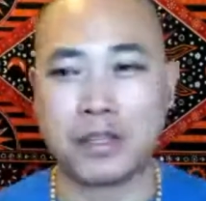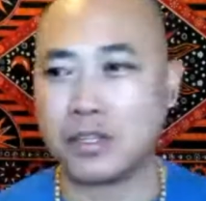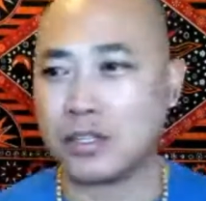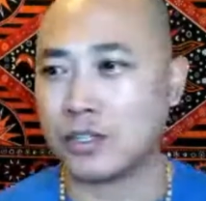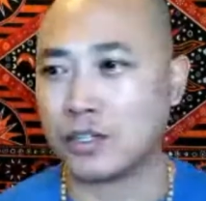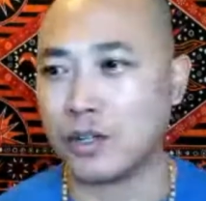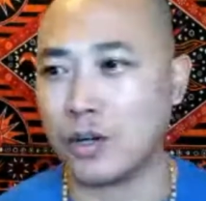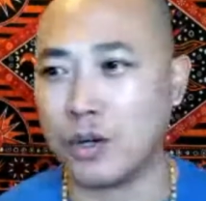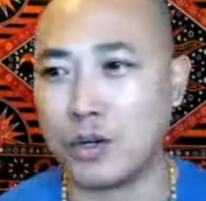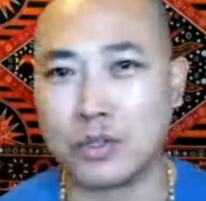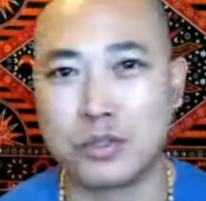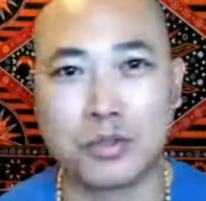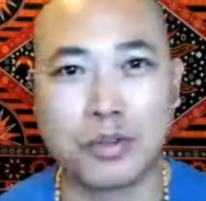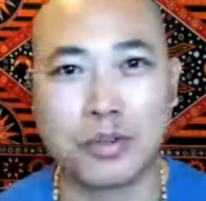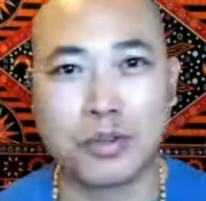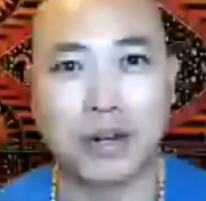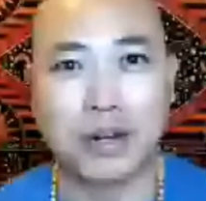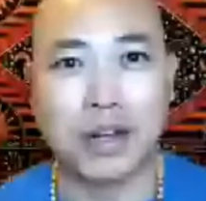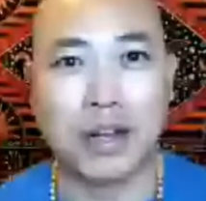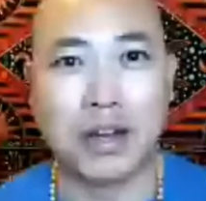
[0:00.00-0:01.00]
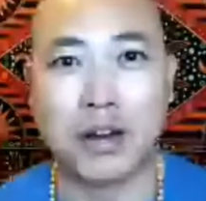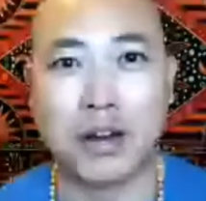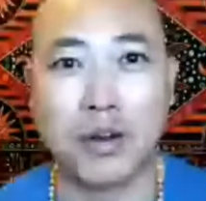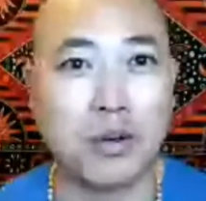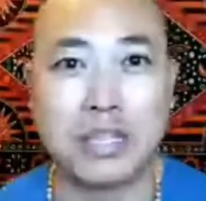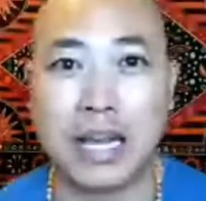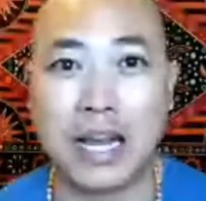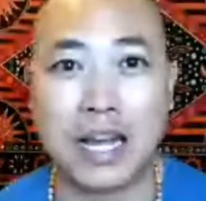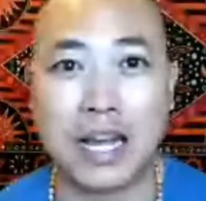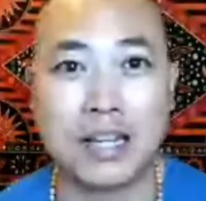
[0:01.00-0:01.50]
go throughout our whole
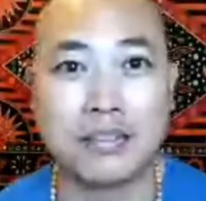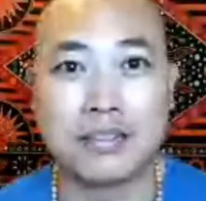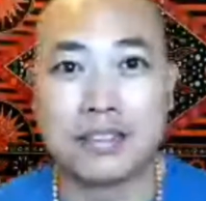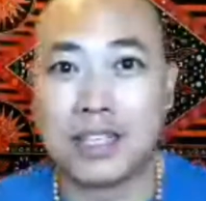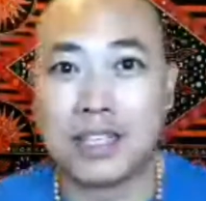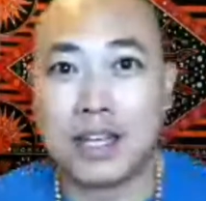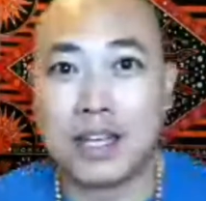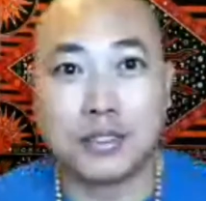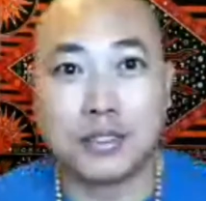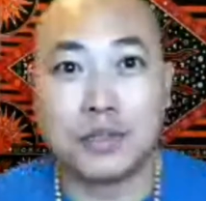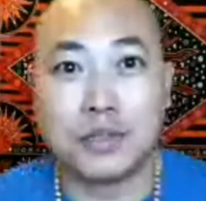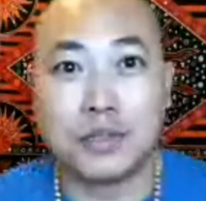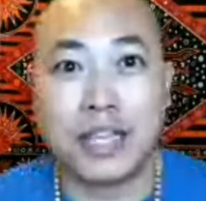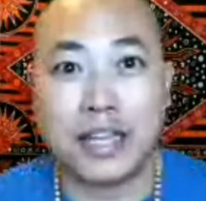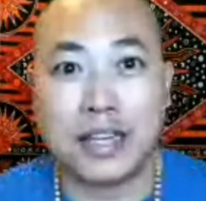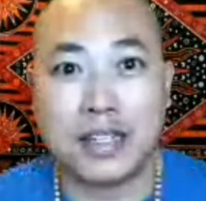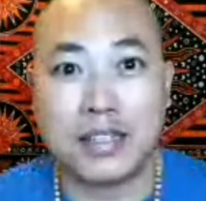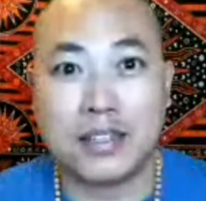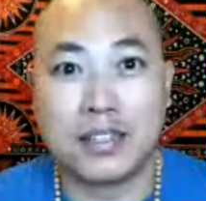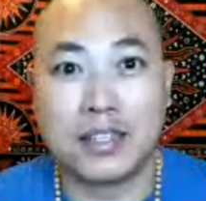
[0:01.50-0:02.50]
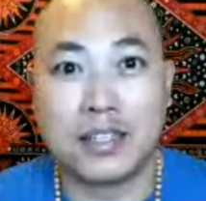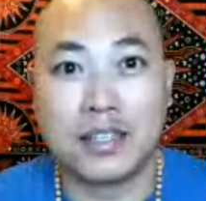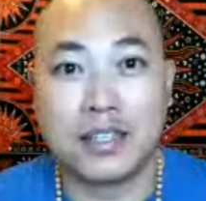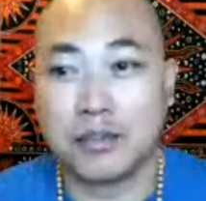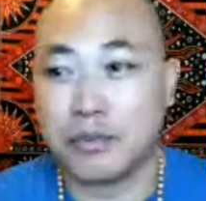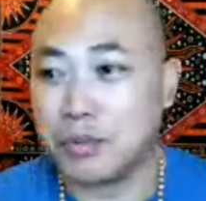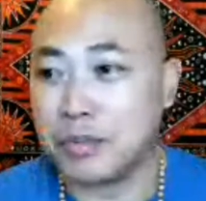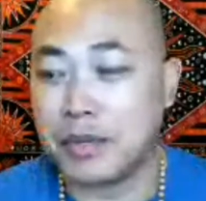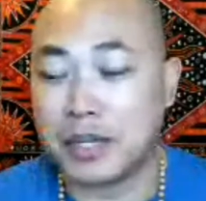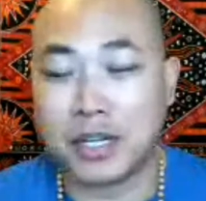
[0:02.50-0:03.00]
lives not doing anything and
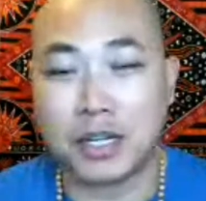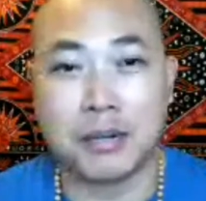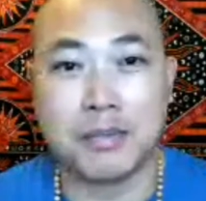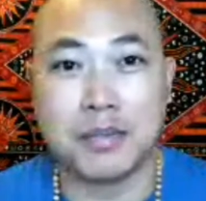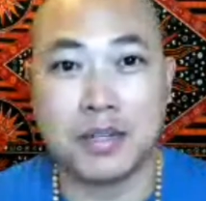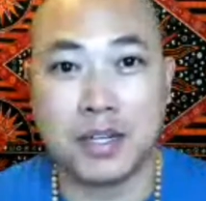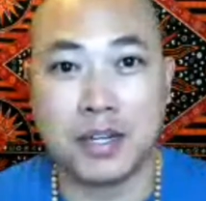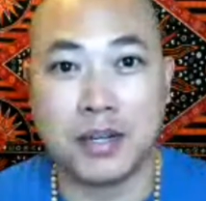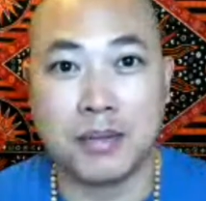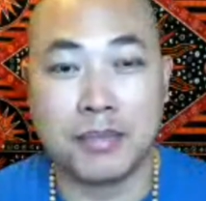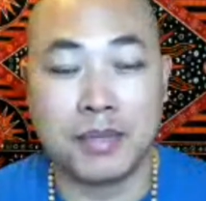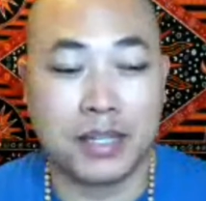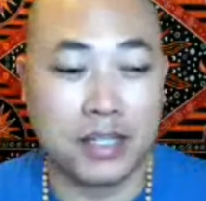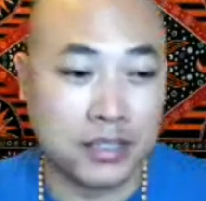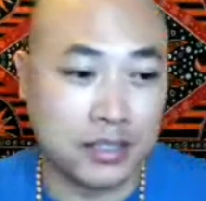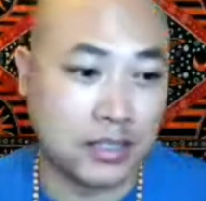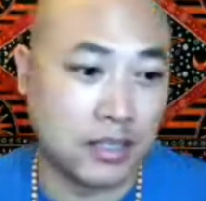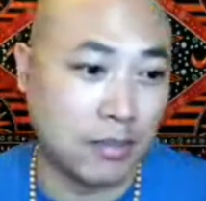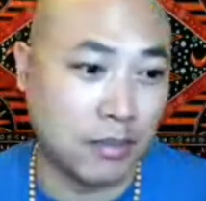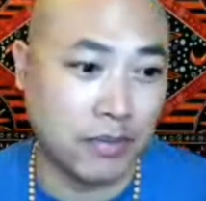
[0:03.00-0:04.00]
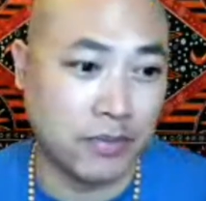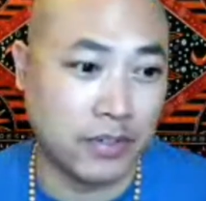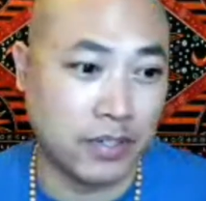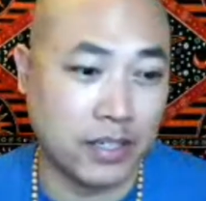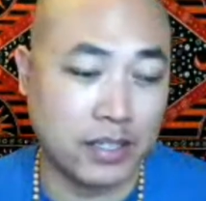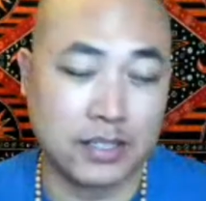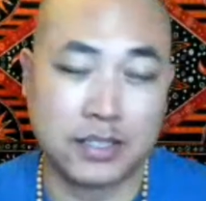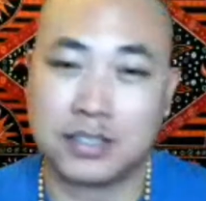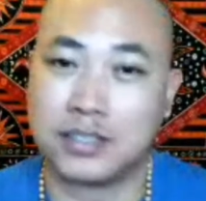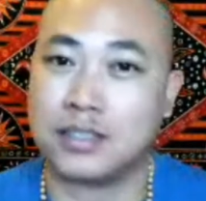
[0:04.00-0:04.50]
we become numb. And then some of
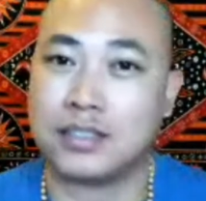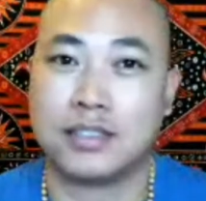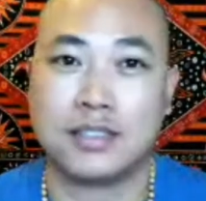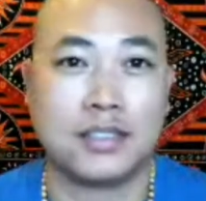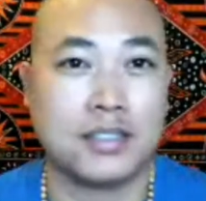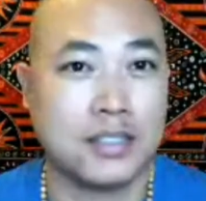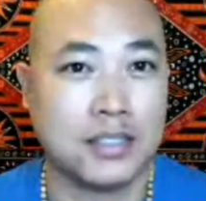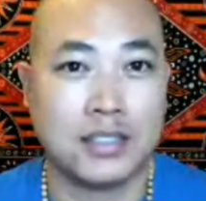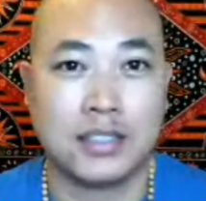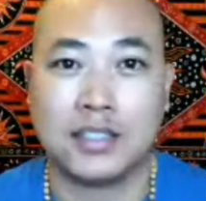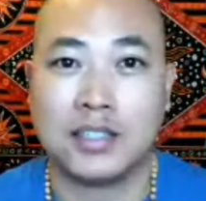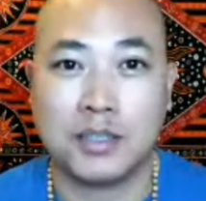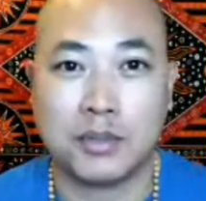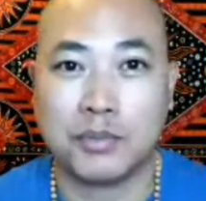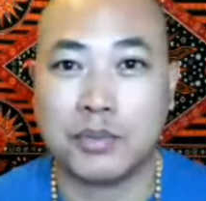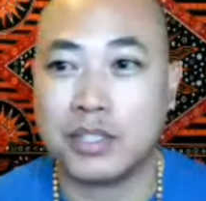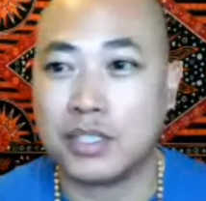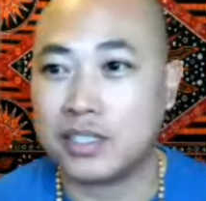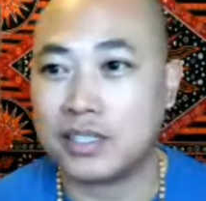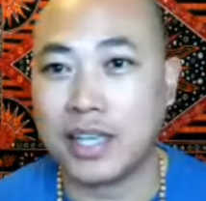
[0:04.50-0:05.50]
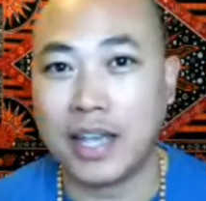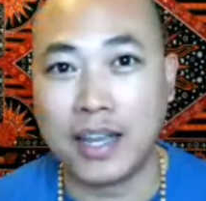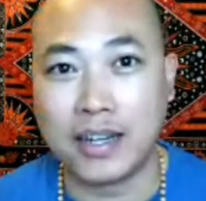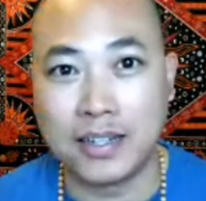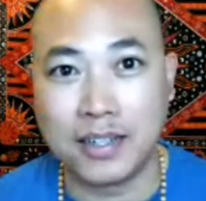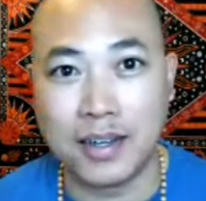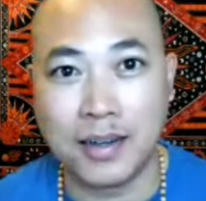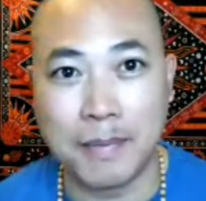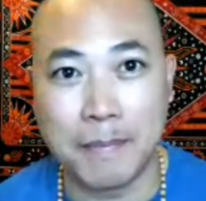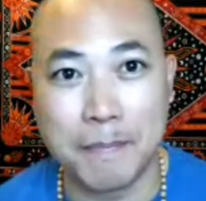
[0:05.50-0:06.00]
us, we stand
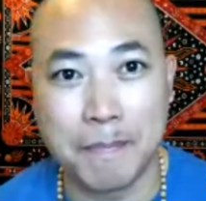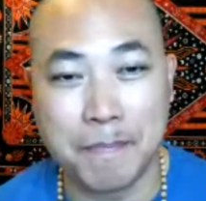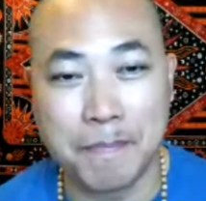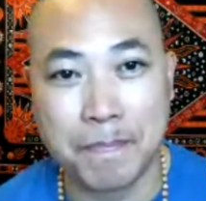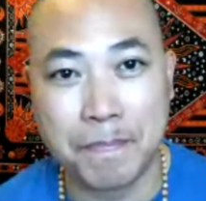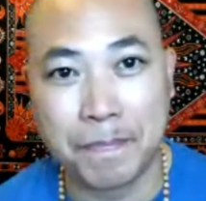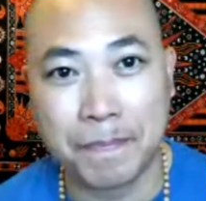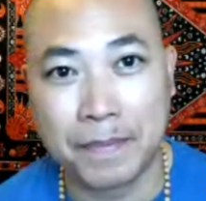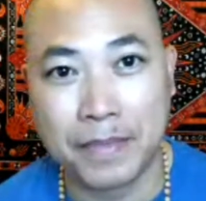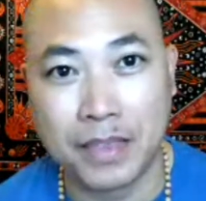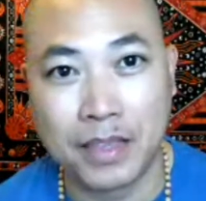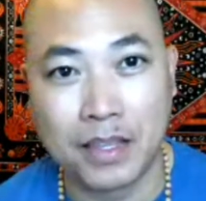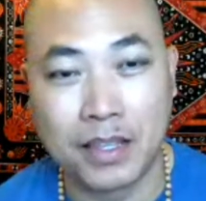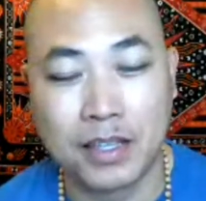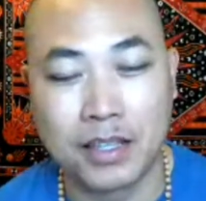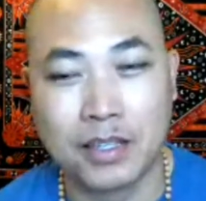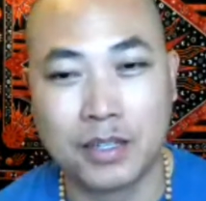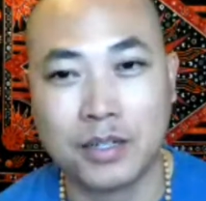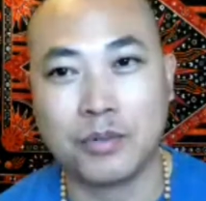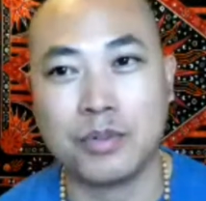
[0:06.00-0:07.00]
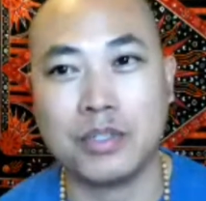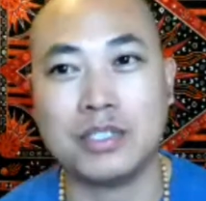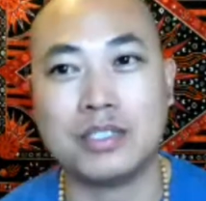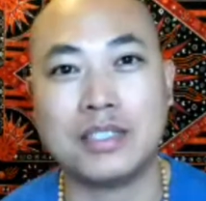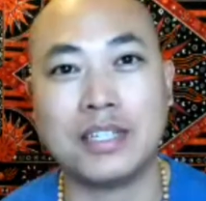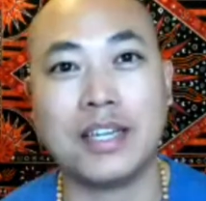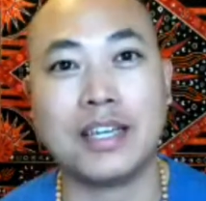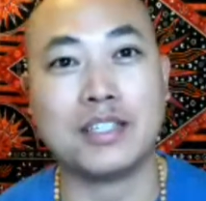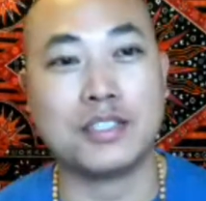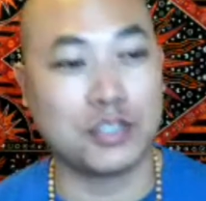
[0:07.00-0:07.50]
up. We
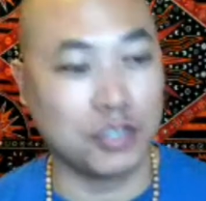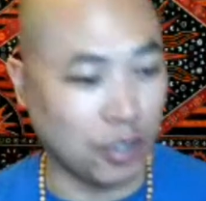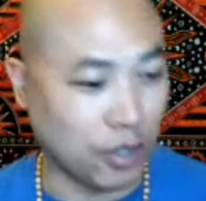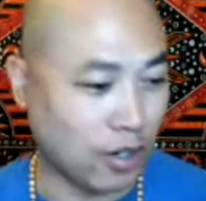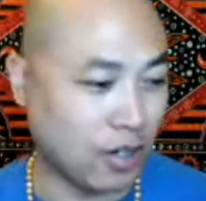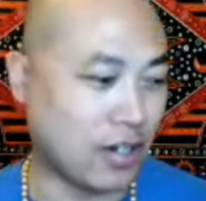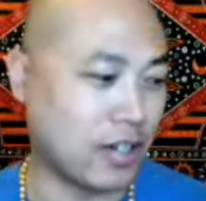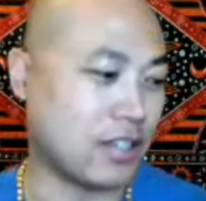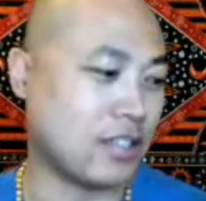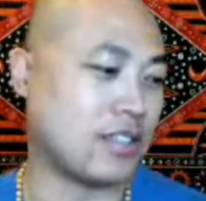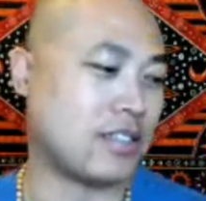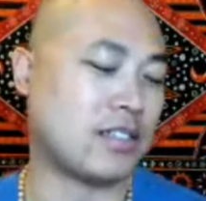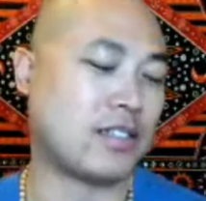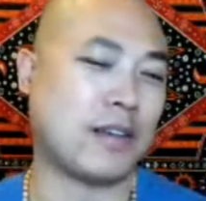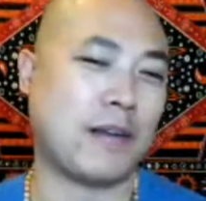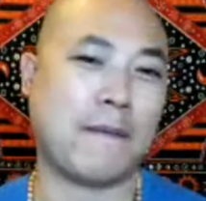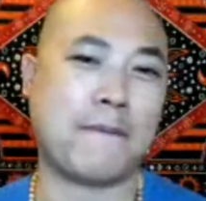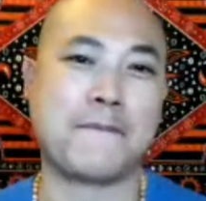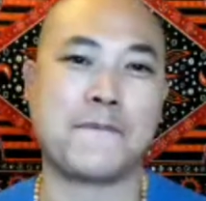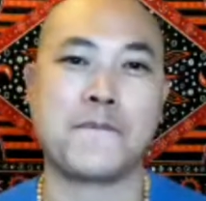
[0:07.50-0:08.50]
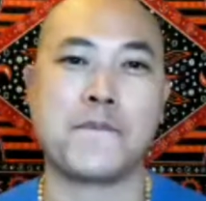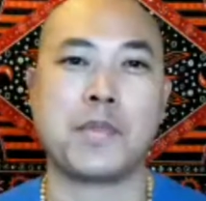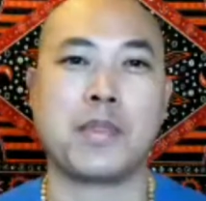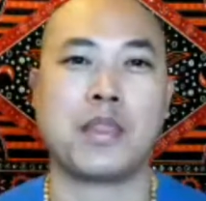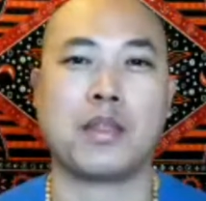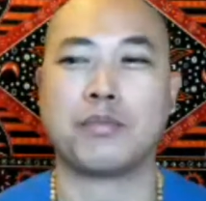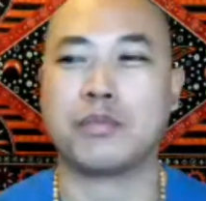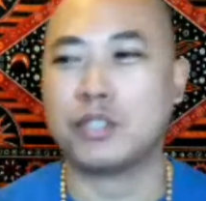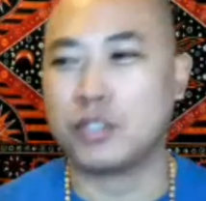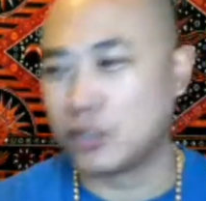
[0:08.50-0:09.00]
take charge.
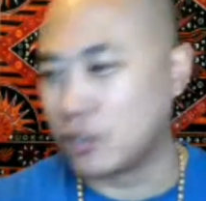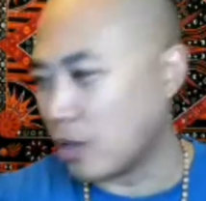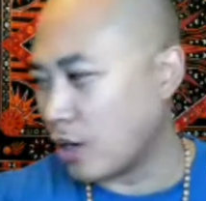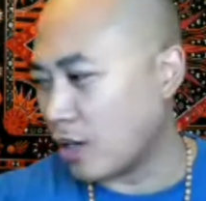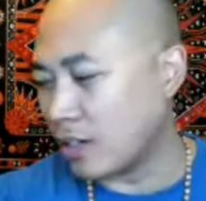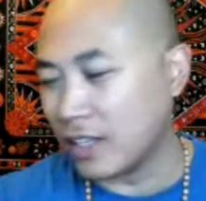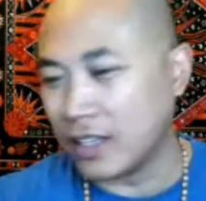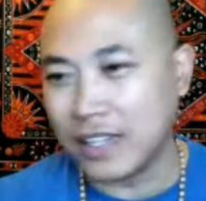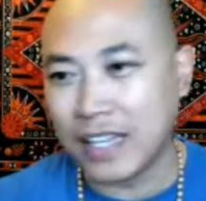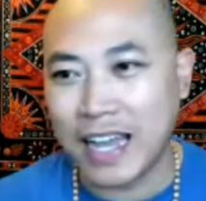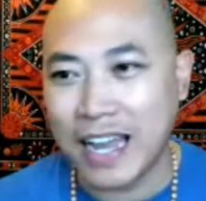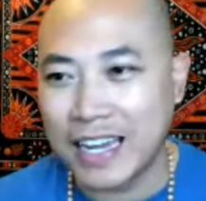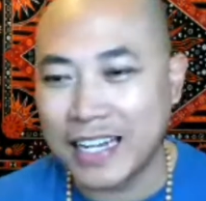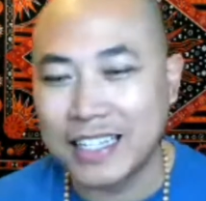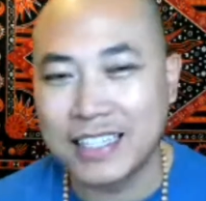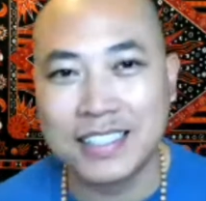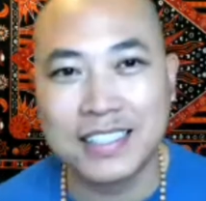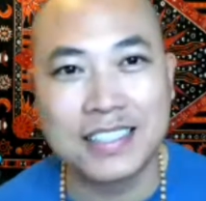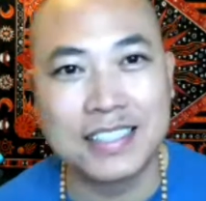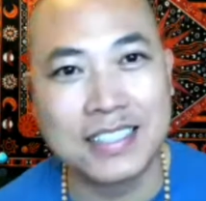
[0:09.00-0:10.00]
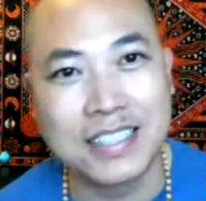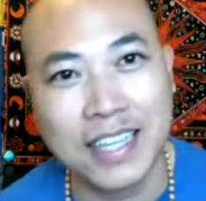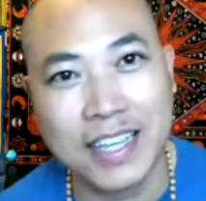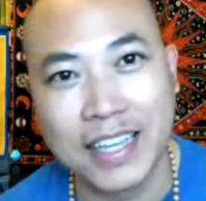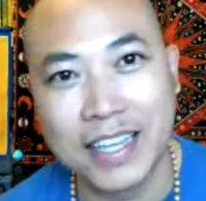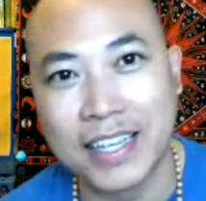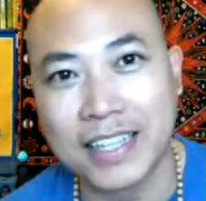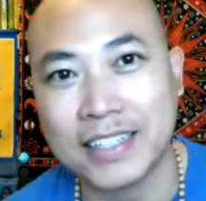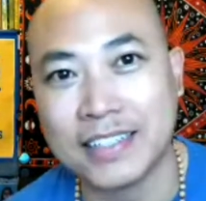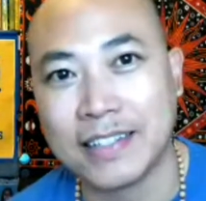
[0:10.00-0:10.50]
We draw the line in the
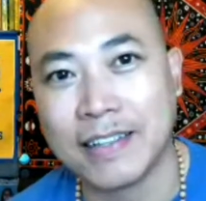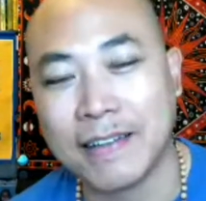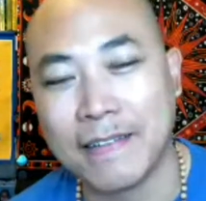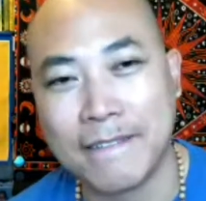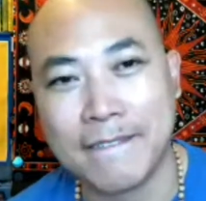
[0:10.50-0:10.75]
sand.